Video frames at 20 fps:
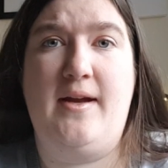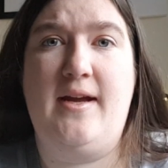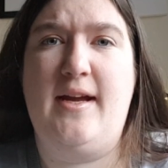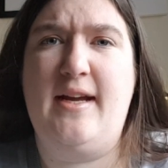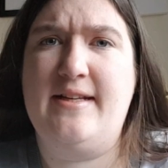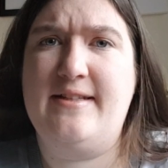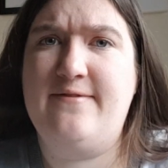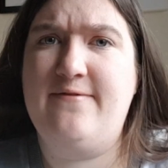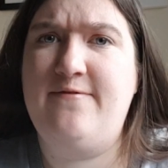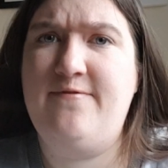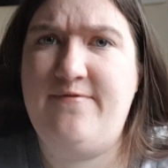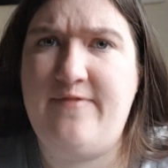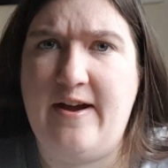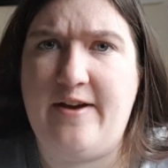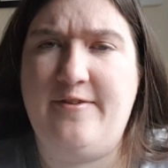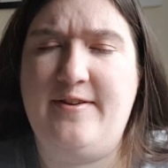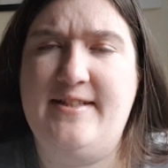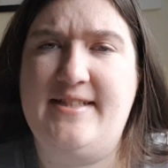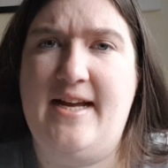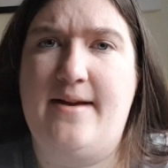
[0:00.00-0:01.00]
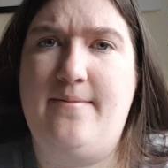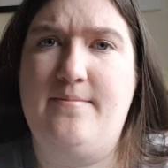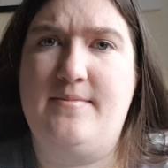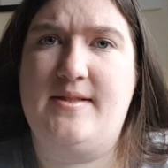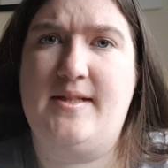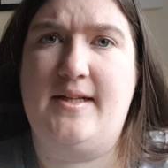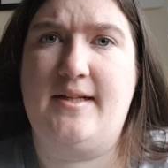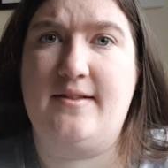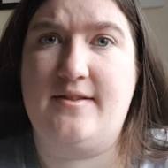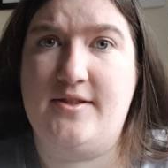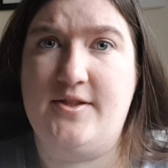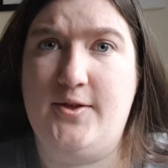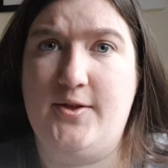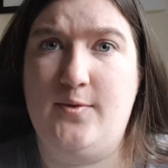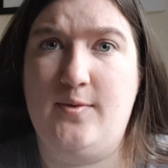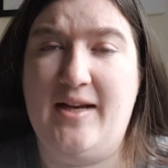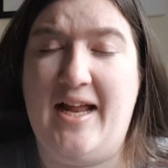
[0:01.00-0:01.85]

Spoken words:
it is very tempting to